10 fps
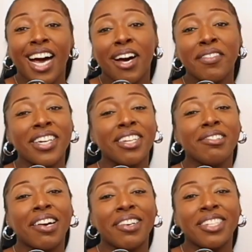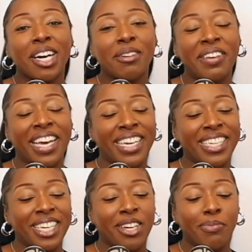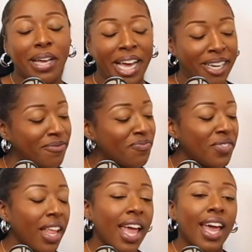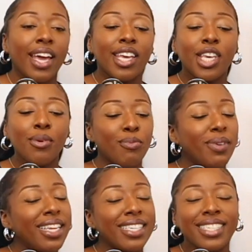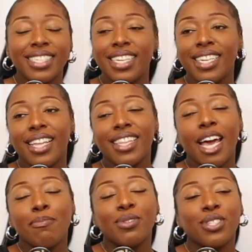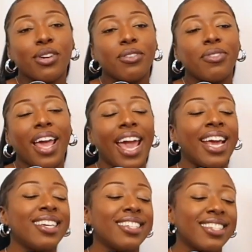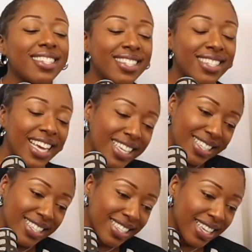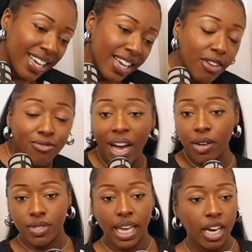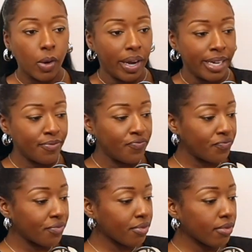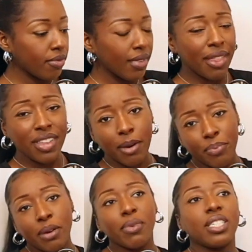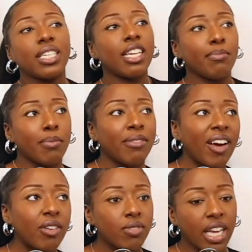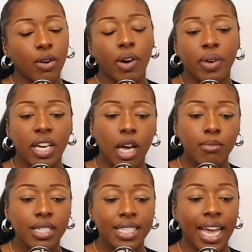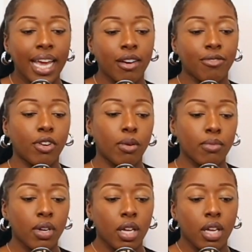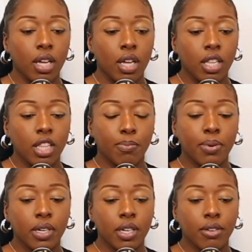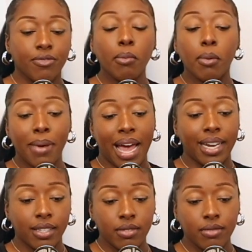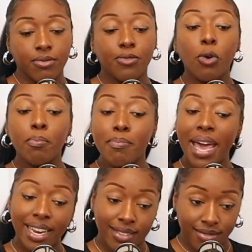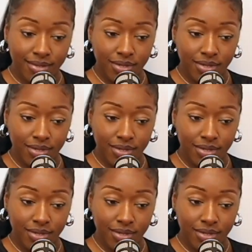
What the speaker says: I'm going to round it up here, you know, but hey, you have been listening to another episode of Hey Sis. Final takeaway. I think I pretty much said it, but my final takeaway when it comes to dating from a man, for men,